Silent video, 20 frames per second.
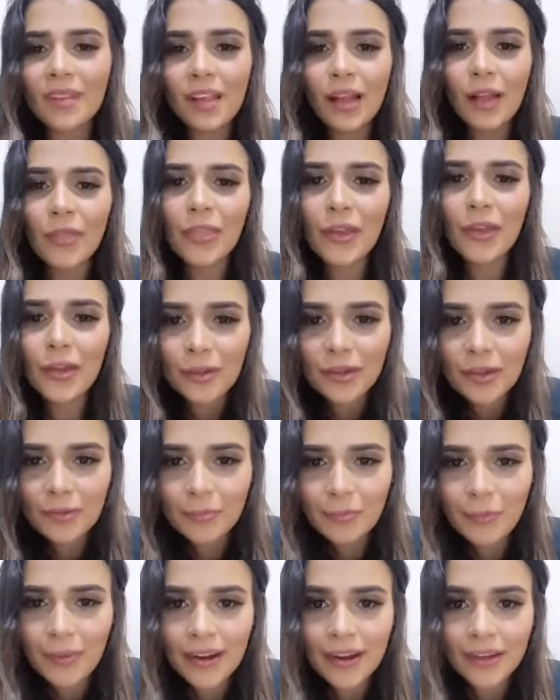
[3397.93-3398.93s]
the other
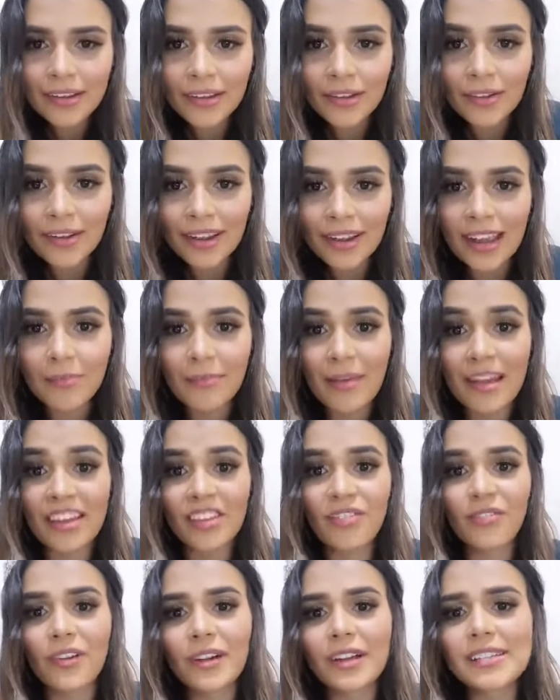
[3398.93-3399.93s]
part, okay, my
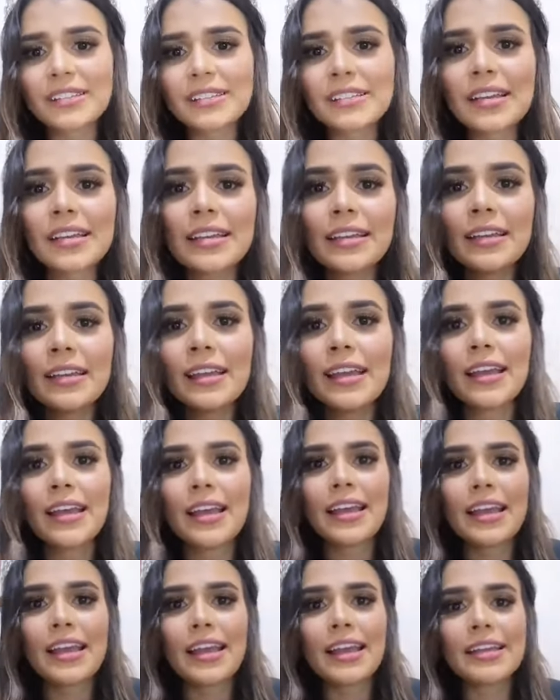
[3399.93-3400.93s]
advocacy
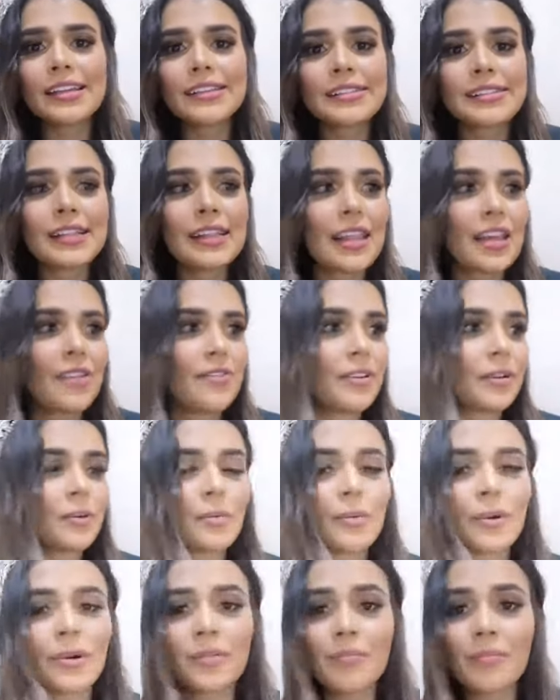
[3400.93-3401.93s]
is leave the
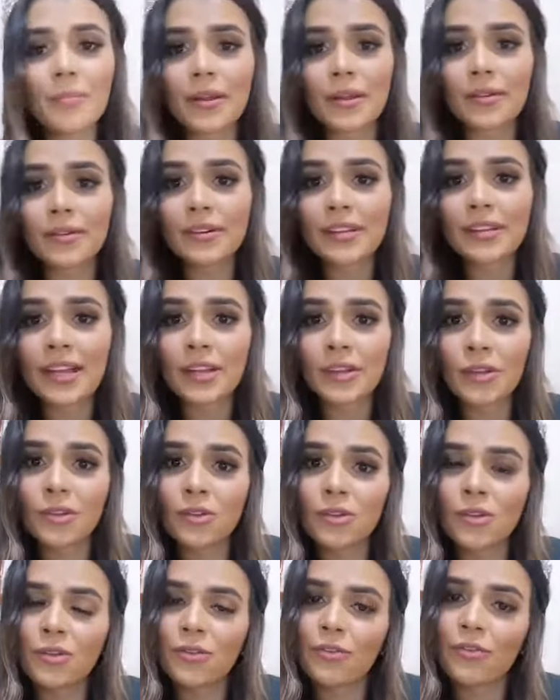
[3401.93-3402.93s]
world better than
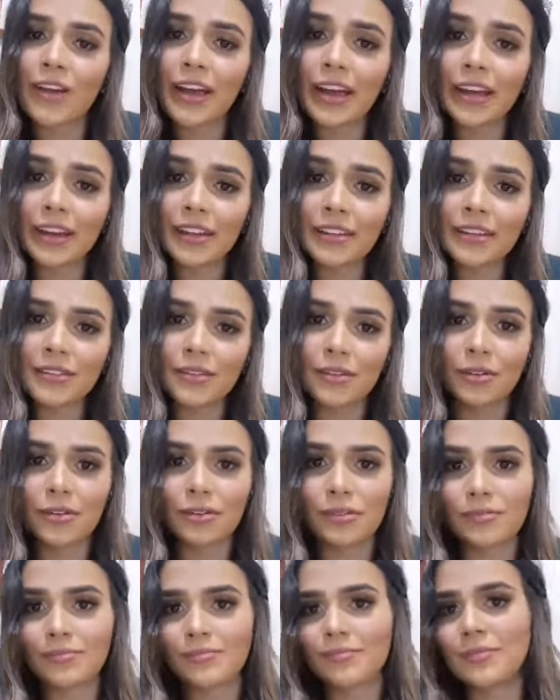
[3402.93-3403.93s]
you find it,
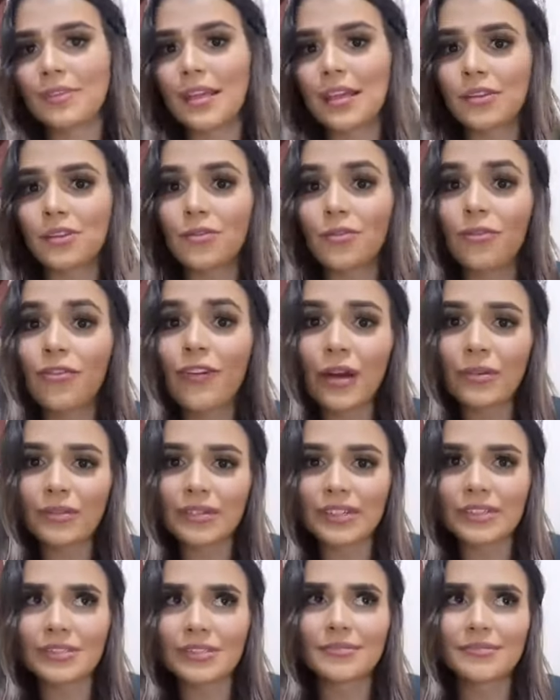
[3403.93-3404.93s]
or that you
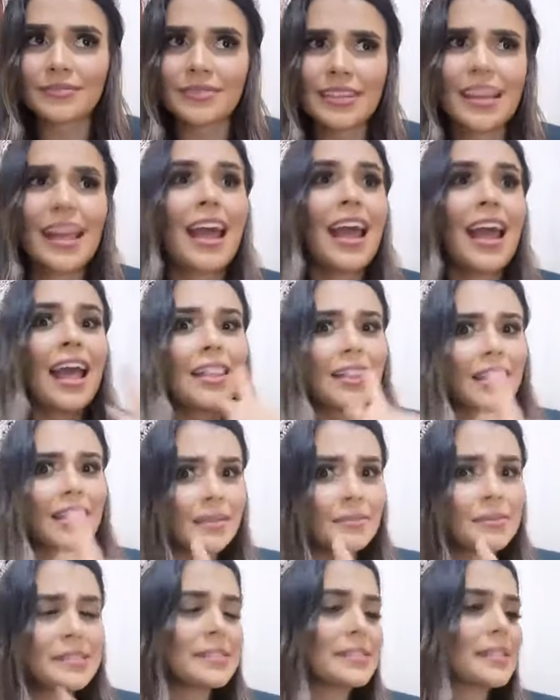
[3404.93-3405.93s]
found it. Let
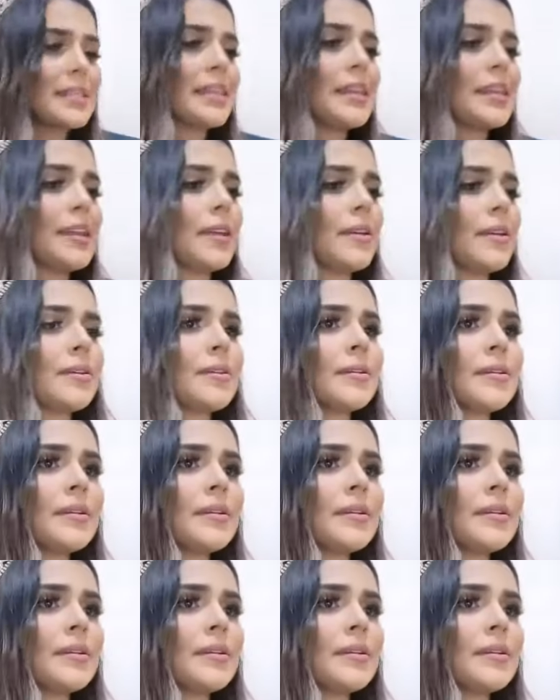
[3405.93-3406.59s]
me see here